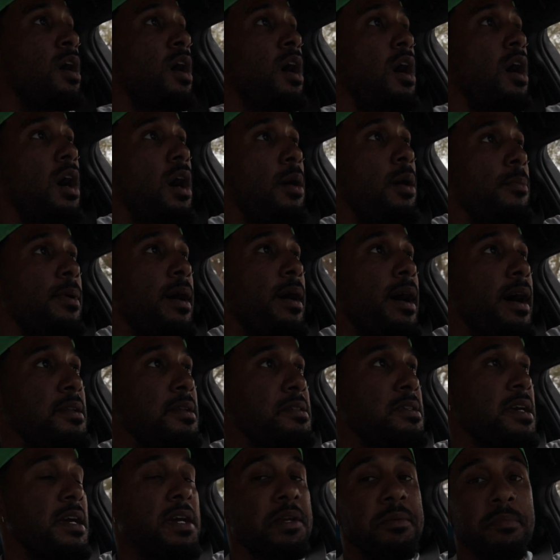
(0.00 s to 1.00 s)
had
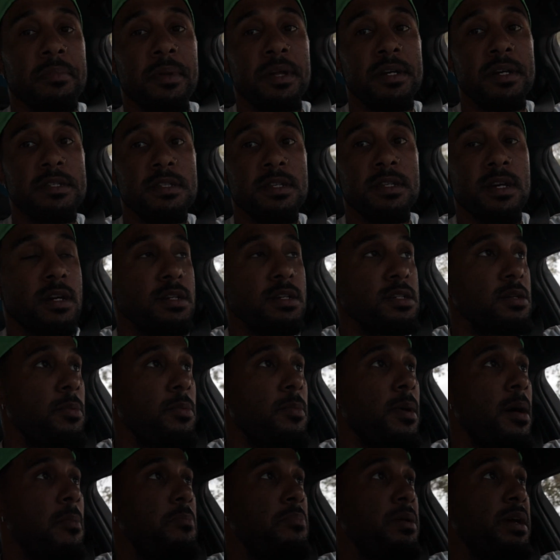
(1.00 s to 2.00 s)
taken place there. Some of
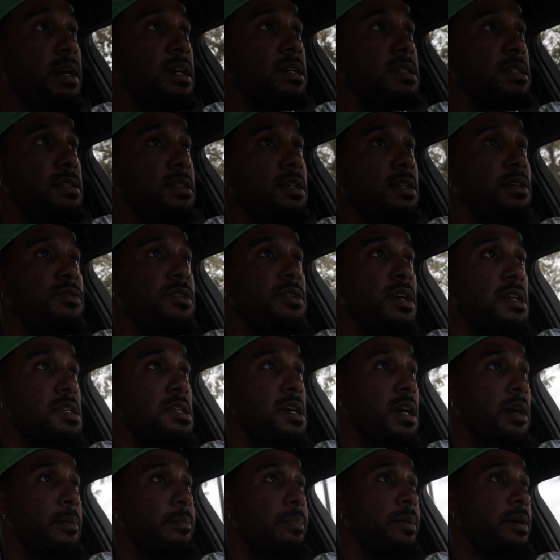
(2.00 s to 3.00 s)
my biggest lifts had
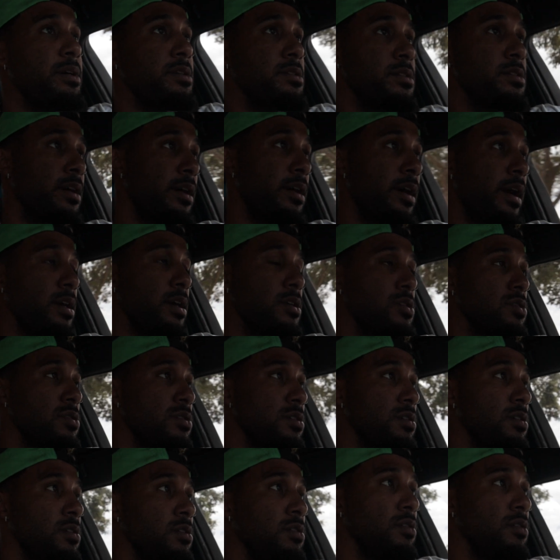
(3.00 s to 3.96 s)
taken place there, actually.